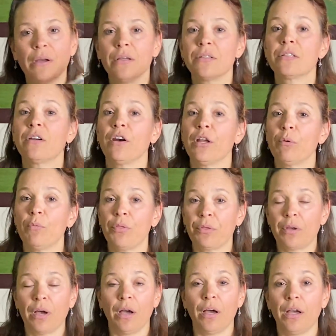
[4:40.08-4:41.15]
Starting
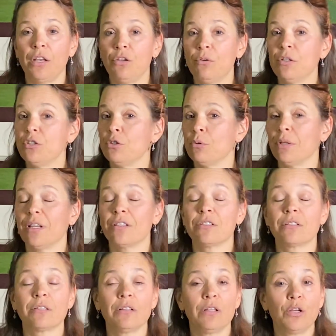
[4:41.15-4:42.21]
with ga, and you can do it
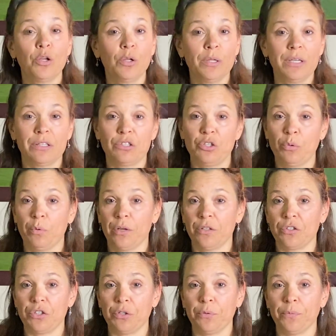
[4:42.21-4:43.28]
as slowly as you want
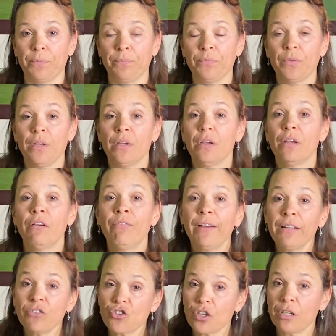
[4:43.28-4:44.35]
to.
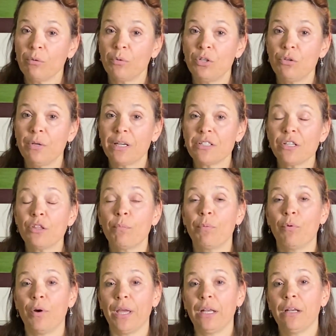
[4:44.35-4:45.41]
Eventually, when you get to the
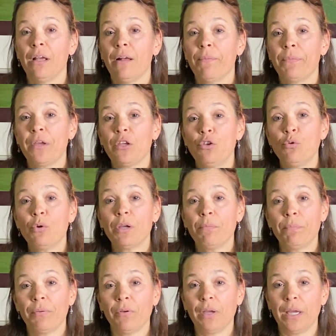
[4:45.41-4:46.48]
point that you
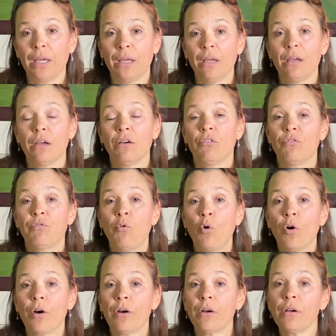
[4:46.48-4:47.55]
can play
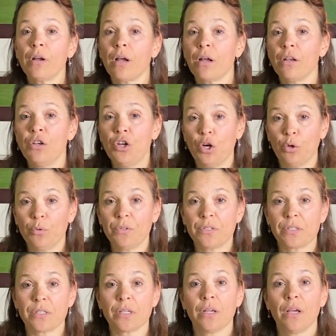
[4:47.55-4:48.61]
4
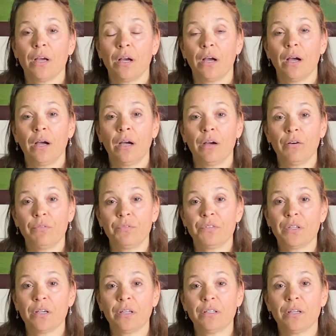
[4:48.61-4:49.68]
notes of
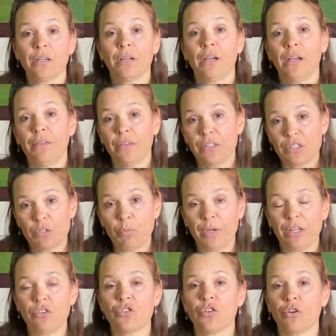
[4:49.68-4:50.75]
daga daga and then
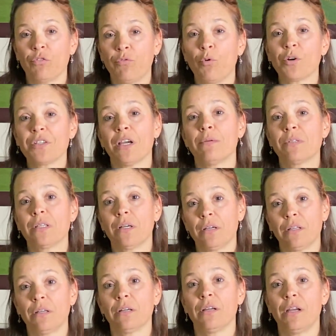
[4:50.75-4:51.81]
switch, or 4 times
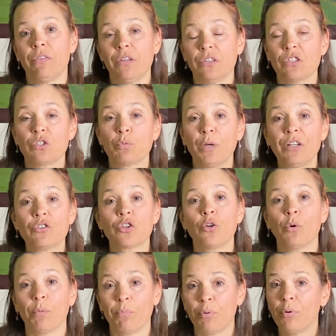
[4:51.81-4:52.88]
daga daga and then switch,
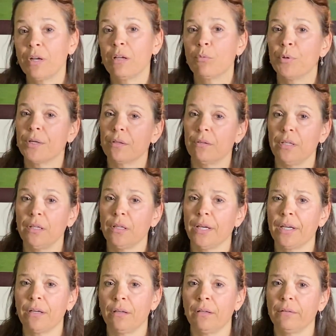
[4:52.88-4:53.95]
going pretty quickly,
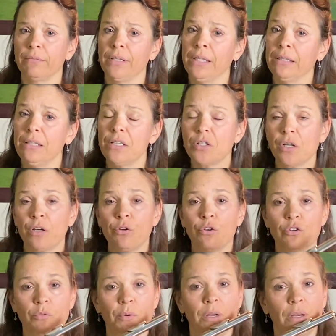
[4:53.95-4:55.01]
like at least
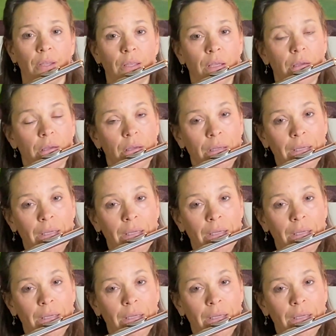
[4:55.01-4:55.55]
120.